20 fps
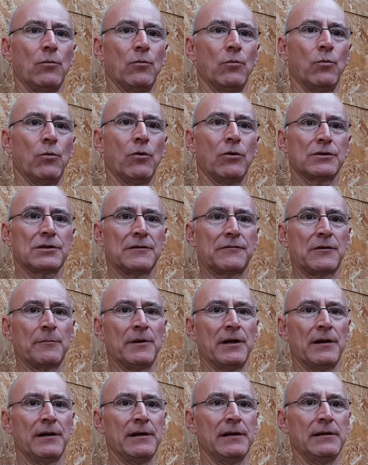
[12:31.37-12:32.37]
Water from
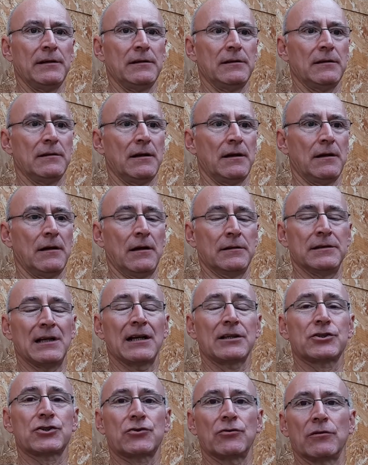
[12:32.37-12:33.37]
a
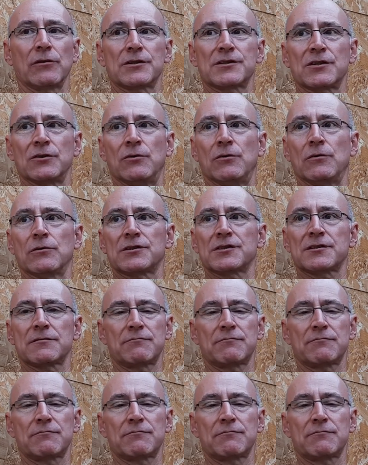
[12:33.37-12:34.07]
natural source,